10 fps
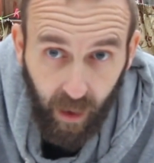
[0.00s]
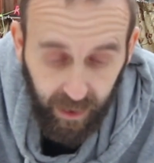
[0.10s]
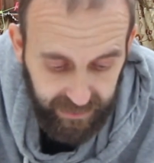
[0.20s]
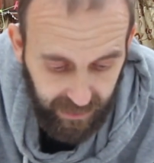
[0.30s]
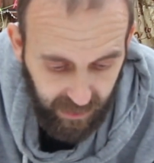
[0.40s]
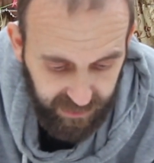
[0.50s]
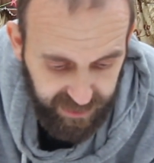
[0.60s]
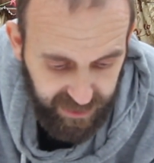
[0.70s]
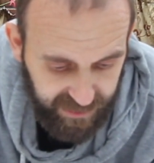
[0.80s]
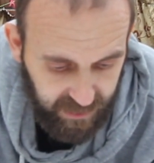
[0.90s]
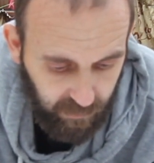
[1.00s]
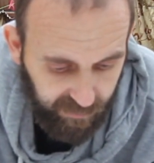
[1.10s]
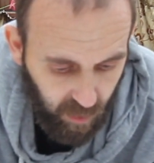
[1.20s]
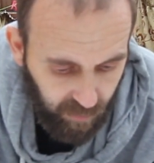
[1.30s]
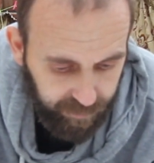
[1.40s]
And the last suggestion
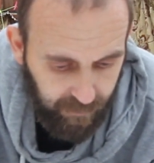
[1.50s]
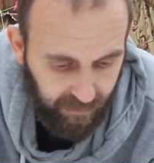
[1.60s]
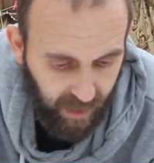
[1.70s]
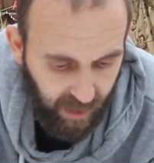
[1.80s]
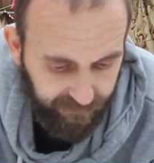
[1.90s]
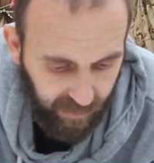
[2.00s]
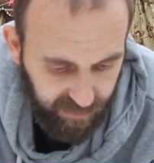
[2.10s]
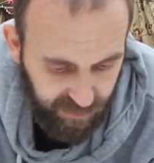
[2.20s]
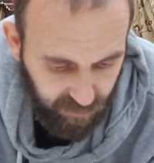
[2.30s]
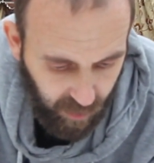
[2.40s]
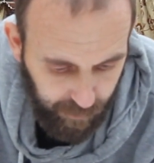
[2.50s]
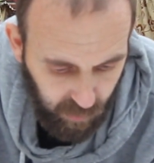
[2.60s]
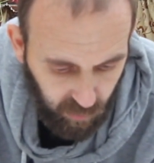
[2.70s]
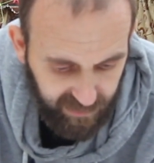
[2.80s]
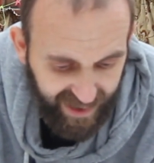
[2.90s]
we've got from a fellow subscriber
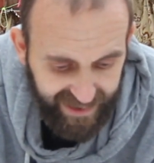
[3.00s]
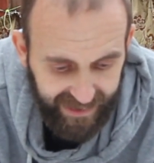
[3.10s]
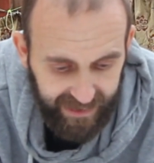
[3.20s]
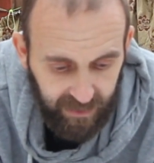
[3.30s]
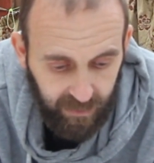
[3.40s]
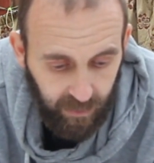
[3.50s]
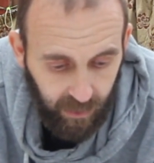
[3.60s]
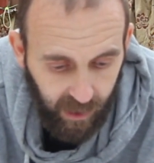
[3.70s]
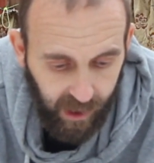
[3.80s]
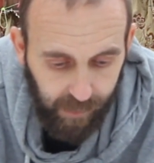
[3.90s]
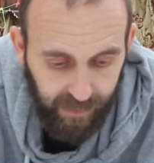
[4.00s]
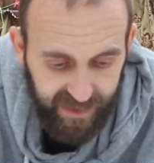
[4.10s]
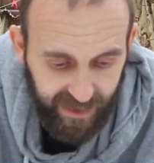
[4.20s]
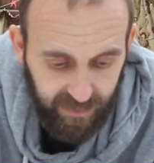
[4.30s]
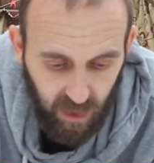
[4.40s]
called Kaylee.
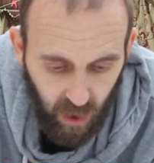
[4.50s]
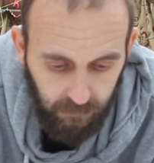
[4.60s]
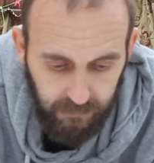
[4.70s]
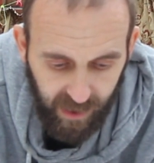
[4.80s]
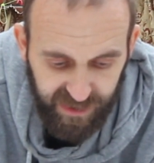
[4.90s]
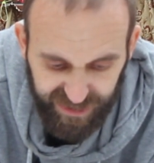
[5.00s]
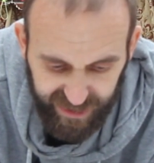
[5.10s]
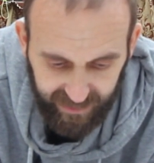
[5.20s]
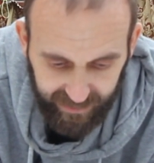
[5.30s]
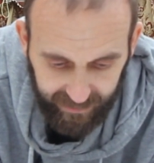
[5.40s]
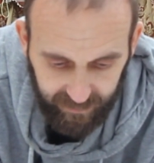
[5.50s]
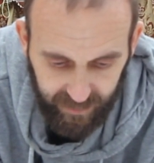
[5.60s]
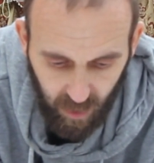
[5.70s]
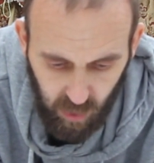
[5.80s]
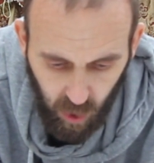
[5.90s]
He said not much signalling,
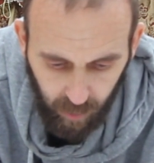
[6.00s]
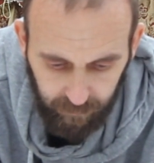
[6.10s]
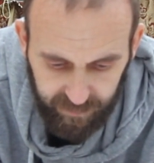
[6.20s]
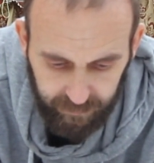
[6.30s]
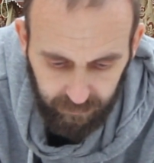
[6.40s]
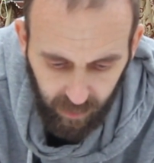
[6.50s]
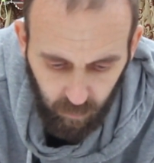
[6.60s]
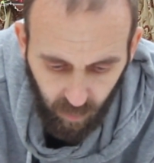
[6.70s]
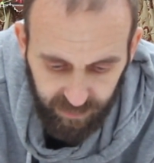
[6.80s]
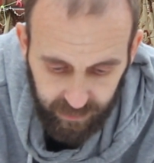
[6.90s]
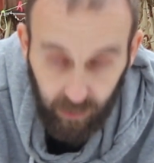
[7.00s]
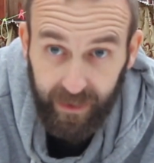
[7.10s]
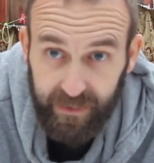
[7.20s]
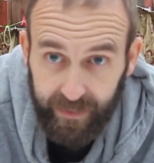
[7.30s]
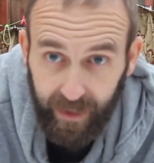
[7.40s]
no comms, might want to look
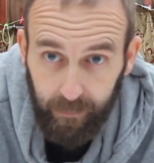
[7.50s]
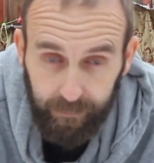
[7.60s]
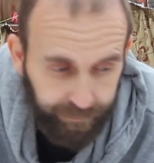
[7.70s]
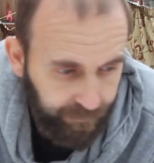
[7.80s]
into that.